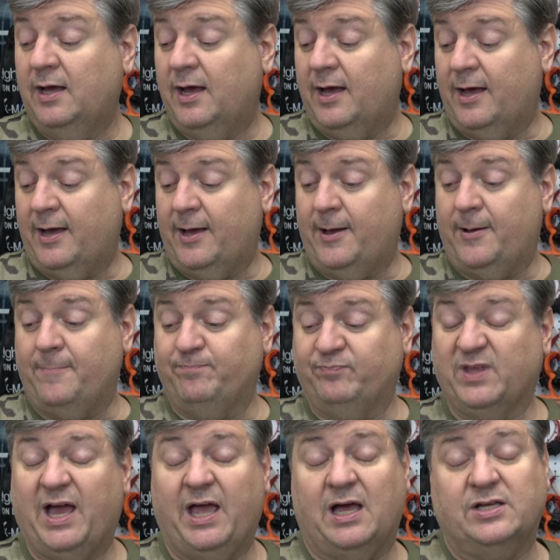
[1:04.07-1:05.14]

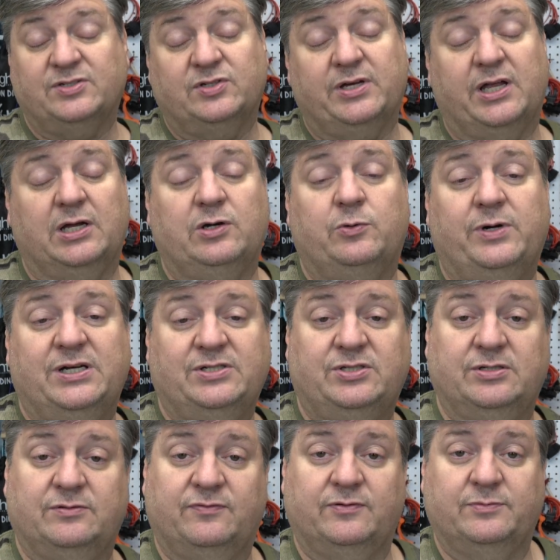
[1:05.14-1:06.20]
Um, I also got a
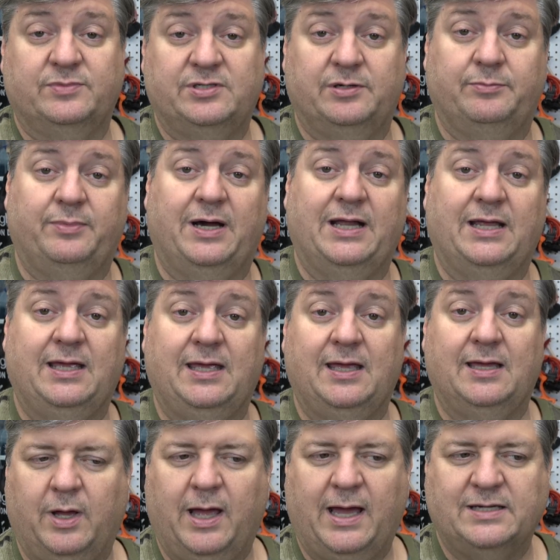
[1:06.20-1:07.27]
question from
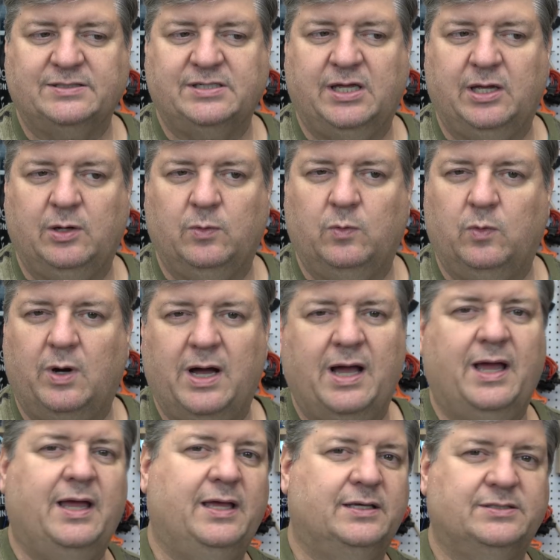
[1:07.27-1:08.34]
somebody asking
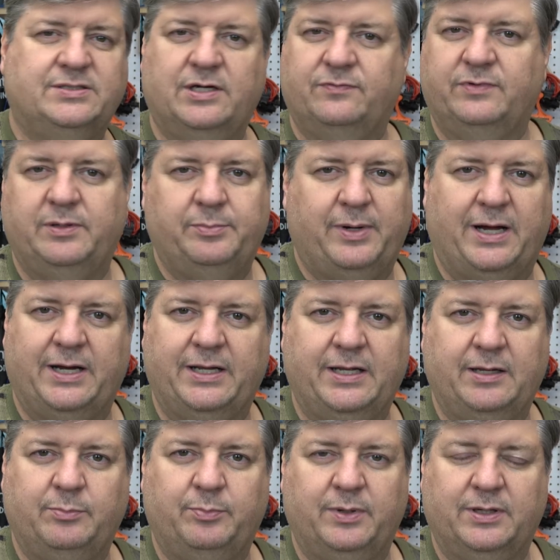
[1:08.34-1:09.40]
why is
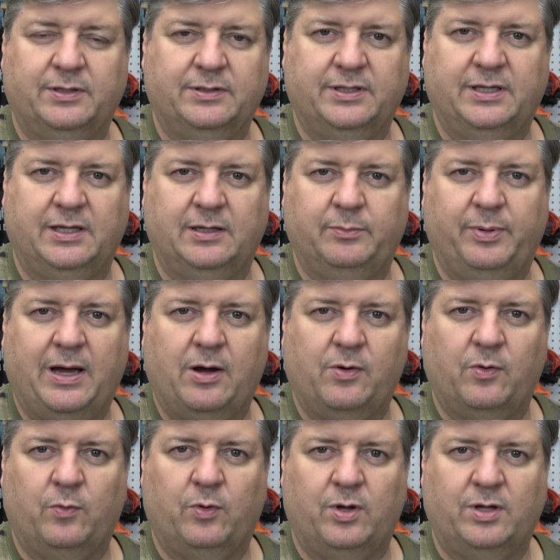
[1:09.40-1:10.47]
everybody building
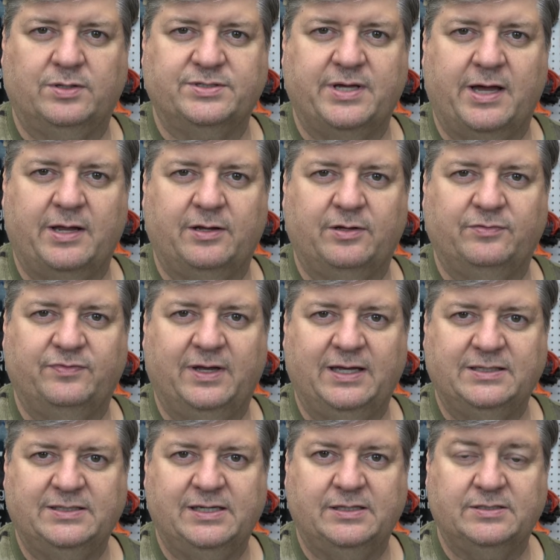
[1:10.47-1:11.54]
power walls out of
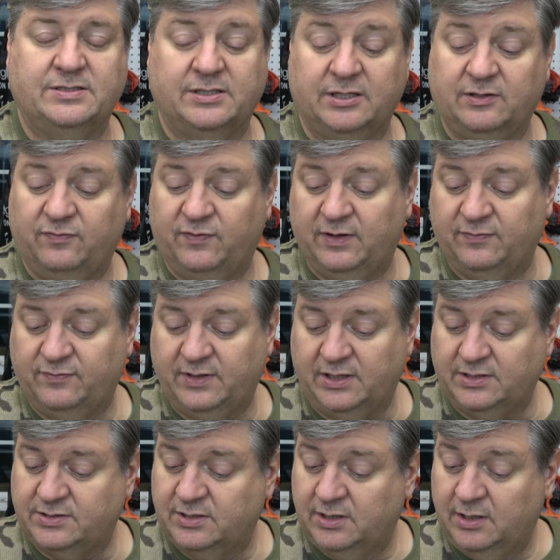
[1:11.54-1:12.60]

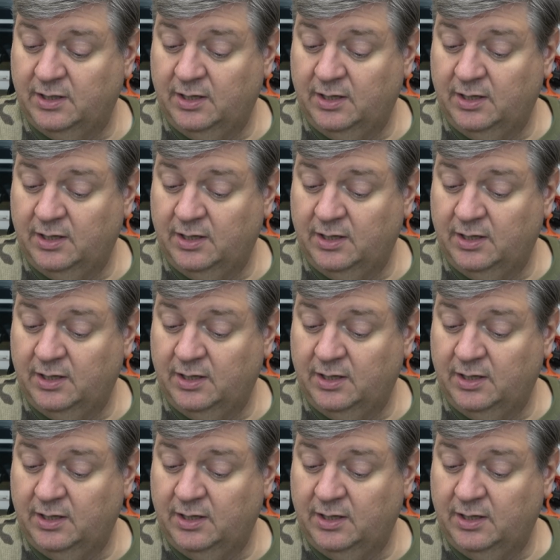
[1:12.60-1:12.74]
18650s?